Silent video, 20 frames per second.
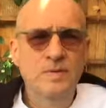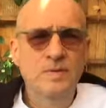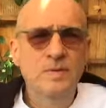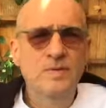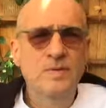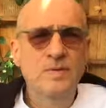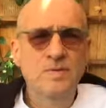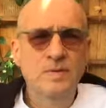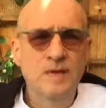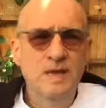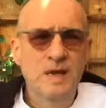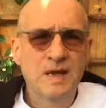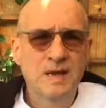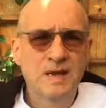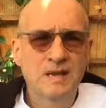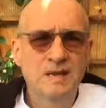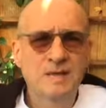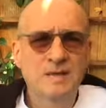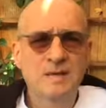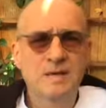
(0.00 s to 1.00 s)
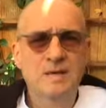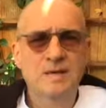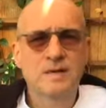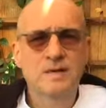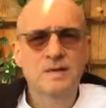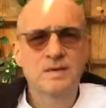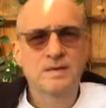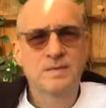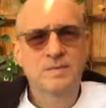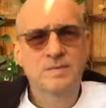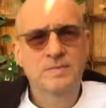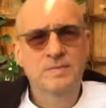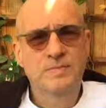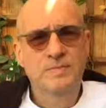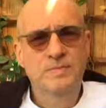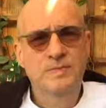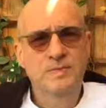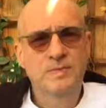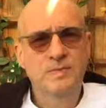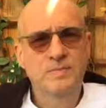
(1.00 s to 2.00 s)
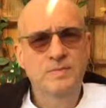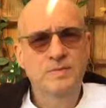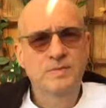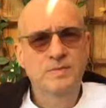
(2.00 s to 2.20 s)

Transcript: you relate to